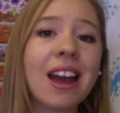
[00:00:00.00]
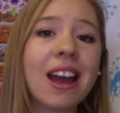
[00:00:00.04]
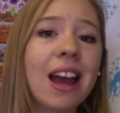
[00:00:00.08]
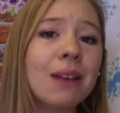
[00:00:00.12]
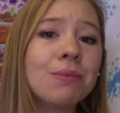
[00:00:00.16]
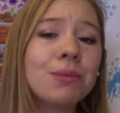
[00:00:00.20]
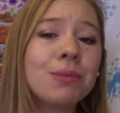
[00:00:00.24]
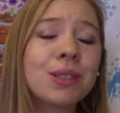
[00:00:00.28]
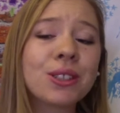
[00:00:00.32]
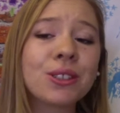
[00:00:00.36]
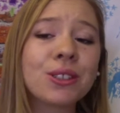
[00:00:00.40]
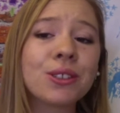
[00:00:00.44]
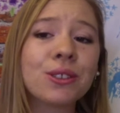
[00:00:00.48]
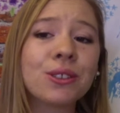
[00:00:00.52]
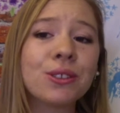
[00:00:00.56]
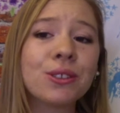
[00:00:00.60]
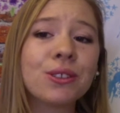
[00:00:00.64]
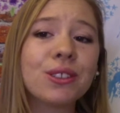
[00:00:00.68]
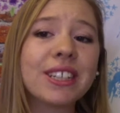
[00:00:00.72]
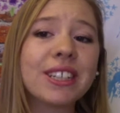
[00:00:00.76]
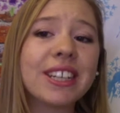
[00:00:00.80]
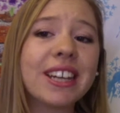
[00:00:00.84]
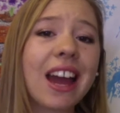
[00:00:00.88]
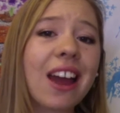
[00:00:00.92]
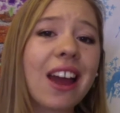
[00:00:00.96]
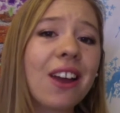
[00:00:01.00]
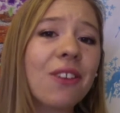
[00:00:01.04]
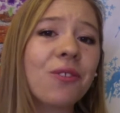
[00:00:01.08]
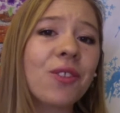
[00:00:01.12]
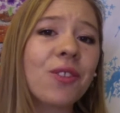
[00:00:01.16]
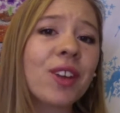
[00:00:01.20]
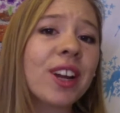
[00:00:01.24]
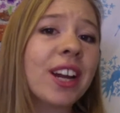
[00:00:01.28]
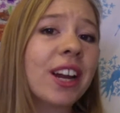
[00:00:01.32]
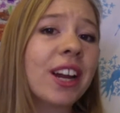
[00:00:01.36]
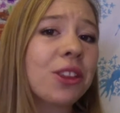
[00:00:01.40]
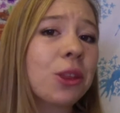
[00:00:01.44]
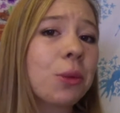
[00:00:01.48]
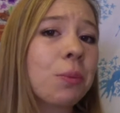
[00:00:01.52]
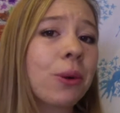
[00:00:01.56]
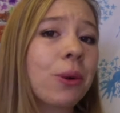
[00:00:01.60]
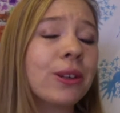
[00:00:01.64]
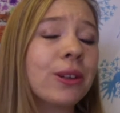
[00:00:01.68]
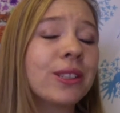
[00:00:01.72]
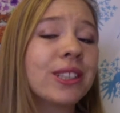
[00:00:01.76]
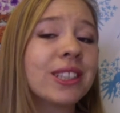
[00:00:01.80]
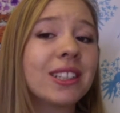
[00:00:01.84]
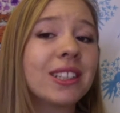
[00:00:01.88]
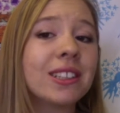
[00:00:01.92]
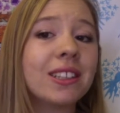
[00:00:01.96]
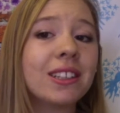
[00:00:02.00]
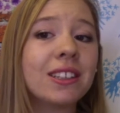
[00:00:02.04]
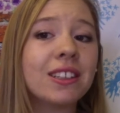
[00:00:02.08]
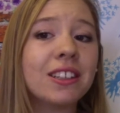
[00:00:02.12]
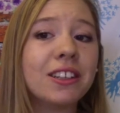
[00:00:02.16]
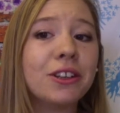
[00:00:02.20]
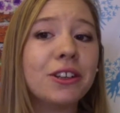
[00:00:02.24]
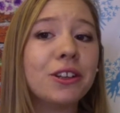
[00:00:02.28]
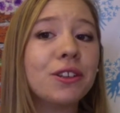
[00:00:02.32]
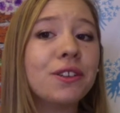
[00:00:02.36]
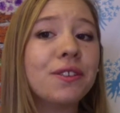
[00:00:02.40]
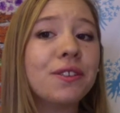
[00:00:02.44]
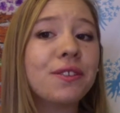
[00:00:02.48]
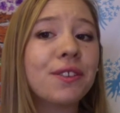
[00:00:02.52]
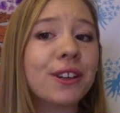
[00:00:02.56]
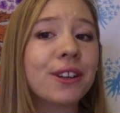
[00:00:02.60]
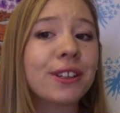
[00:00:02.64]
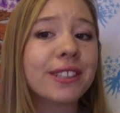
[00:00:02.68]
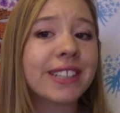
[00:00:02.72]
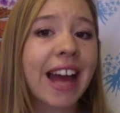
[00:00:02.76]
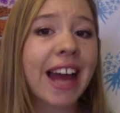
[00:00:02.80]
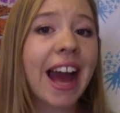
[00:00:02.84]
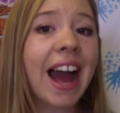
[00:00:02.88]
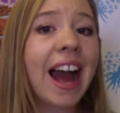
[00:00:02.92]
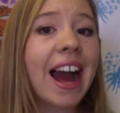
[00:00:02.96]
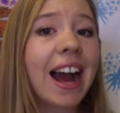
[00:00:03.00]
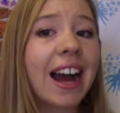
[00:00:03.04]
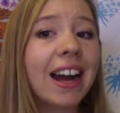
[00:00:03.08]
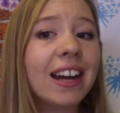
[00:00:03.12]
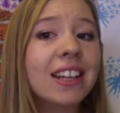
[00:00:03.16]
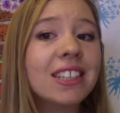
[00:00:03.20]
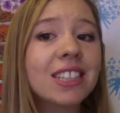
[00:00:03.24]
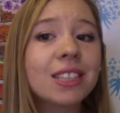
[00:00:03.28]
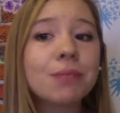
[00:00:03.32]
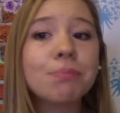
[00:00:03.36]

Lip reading: absolutely every other person in the universe has.